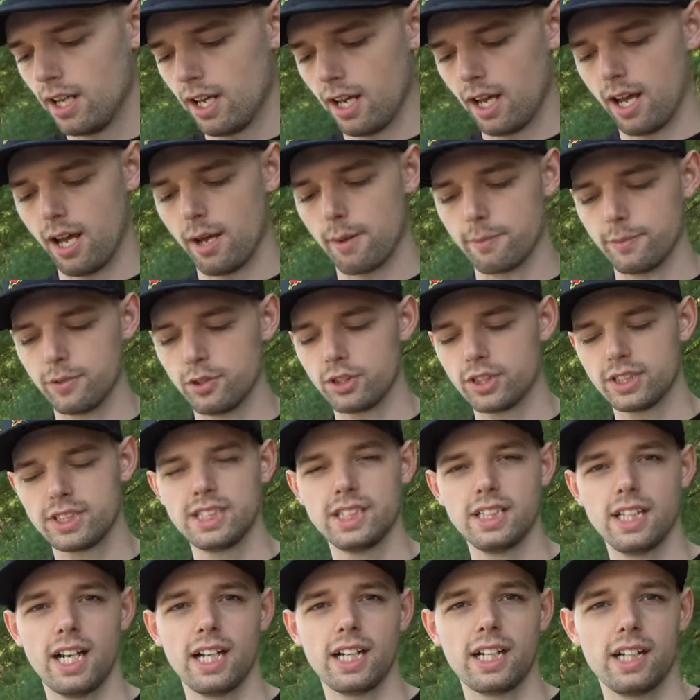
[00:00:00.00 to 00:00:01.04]
Um, you can
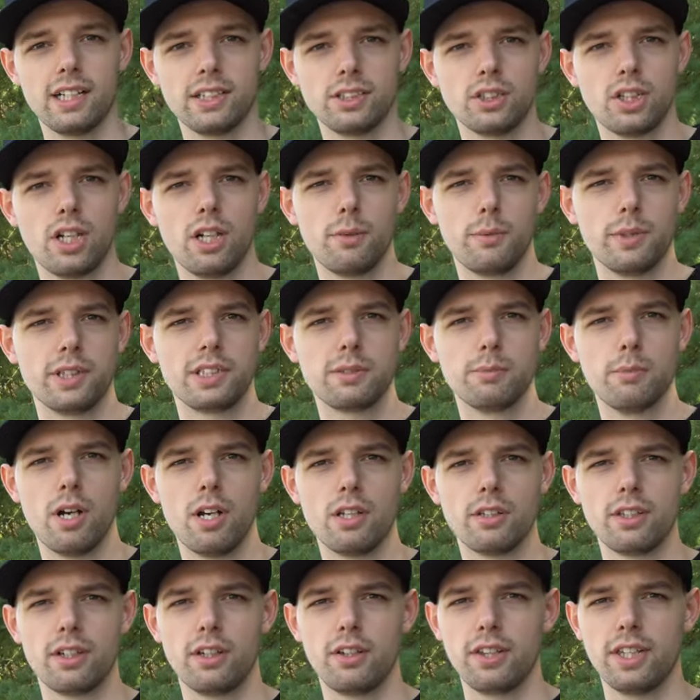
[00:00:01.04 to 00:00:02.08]
see that I kind of started with
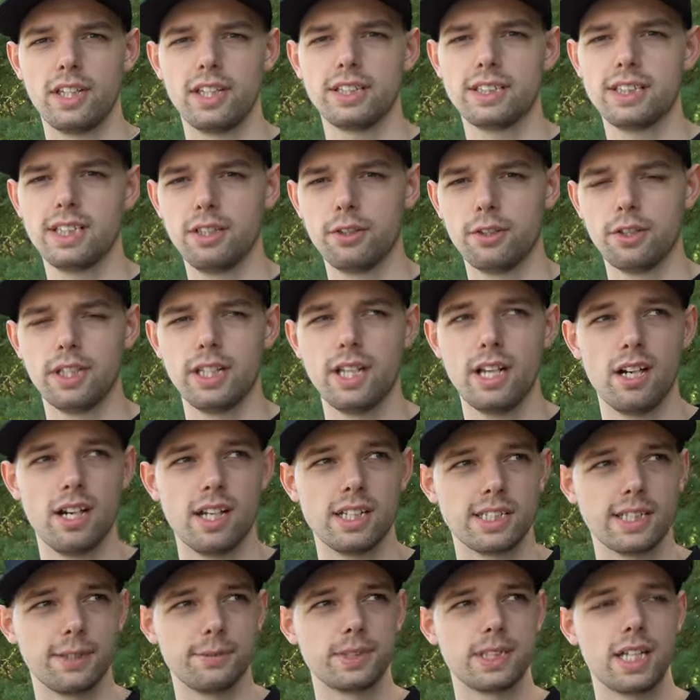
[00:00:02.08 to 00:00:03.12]
small little things here and there
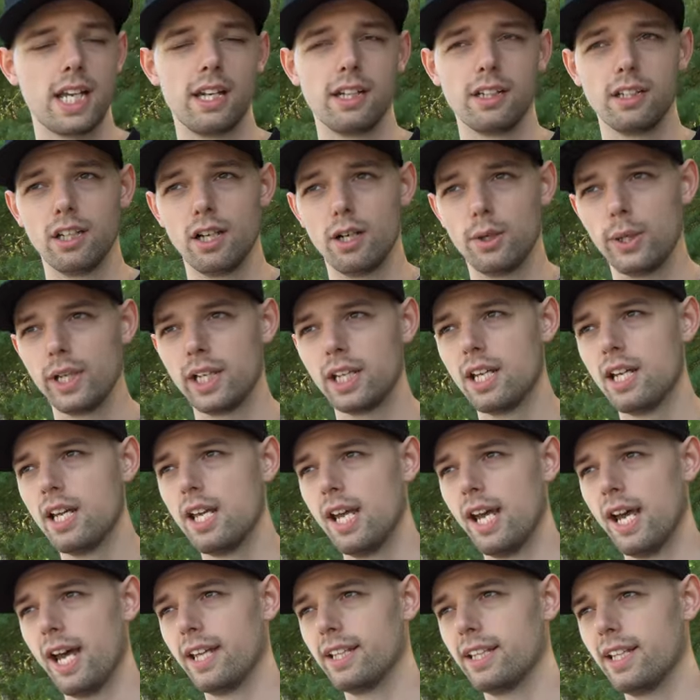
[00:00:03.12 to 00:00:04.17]
as I was getting going,
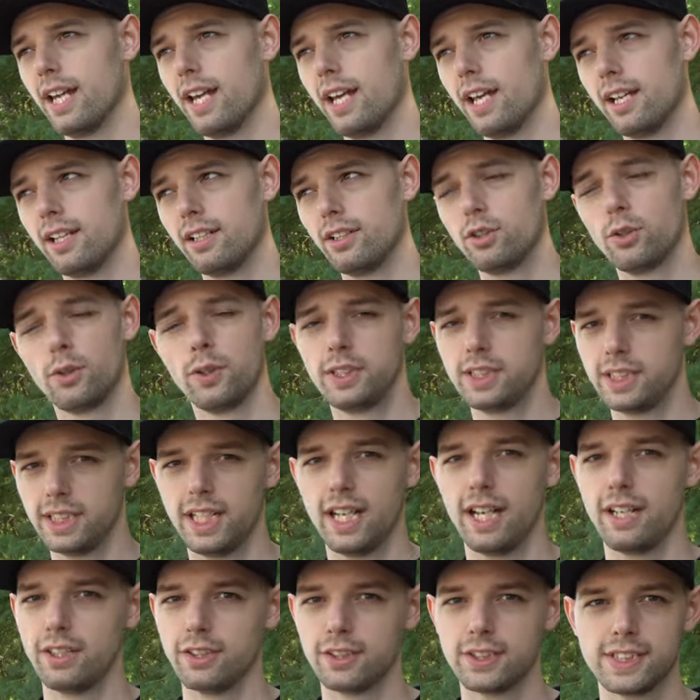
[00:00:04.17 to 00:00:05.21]
and then towards
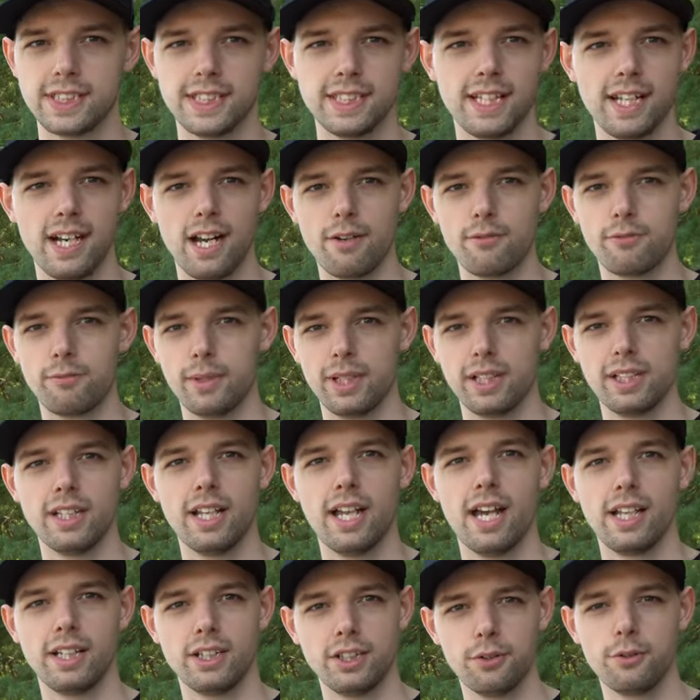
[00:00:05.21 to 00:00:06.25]
the end, you'll see that I've been
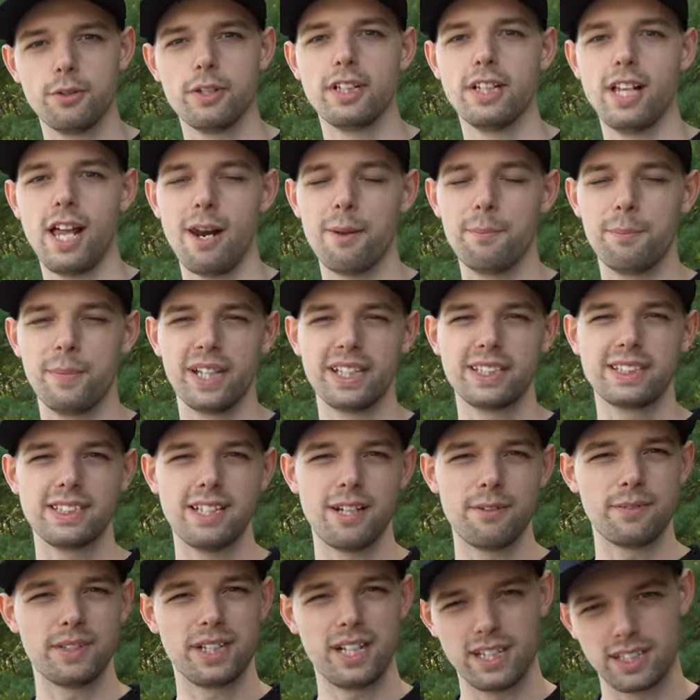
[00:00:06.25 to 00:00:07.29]
like doing a lot of big
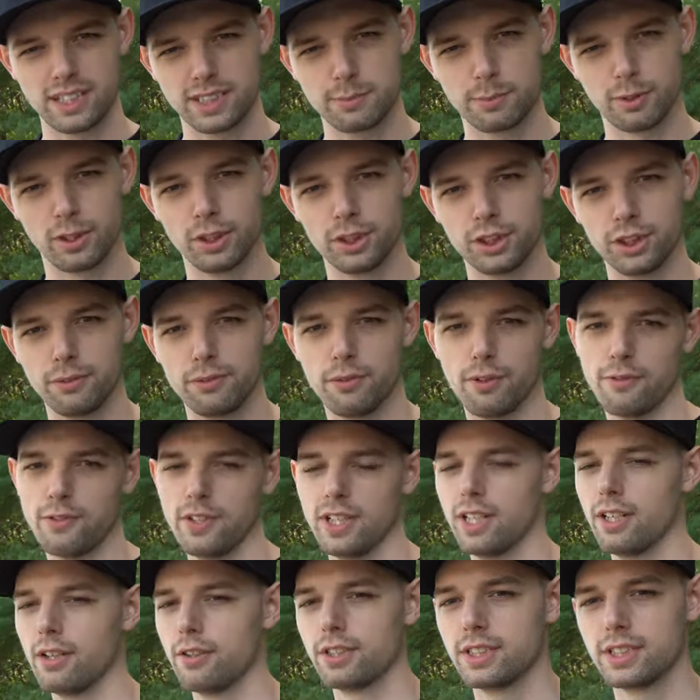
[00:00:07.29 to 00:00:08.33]
stuff and kind of splurging for
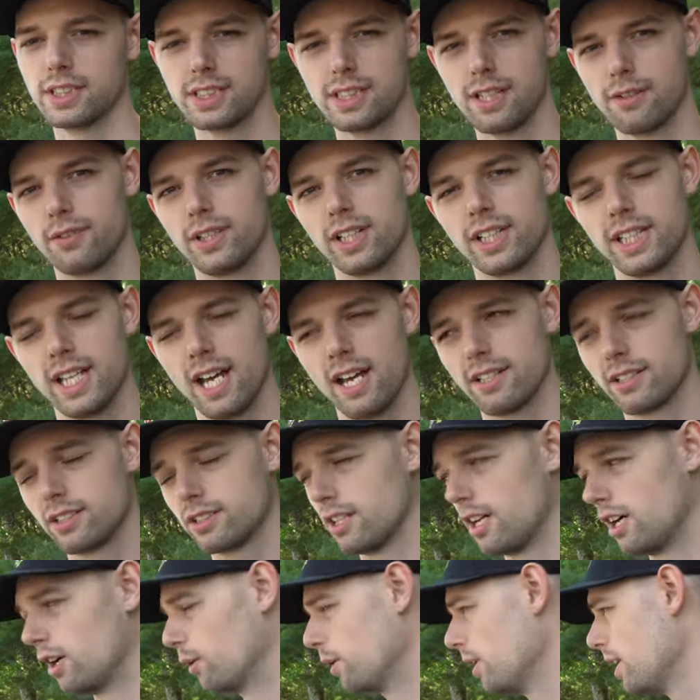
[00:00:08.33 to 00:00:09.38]
videos and stuff like that.
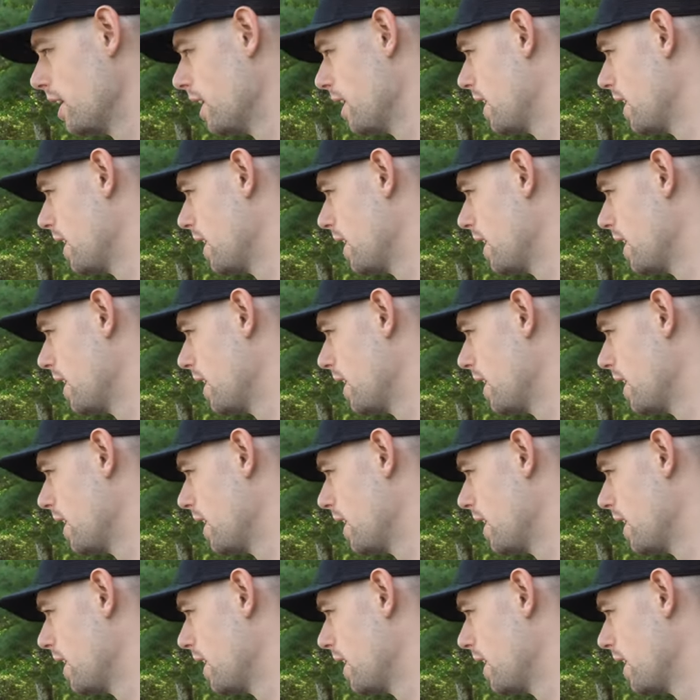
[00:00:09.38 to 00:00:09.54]
So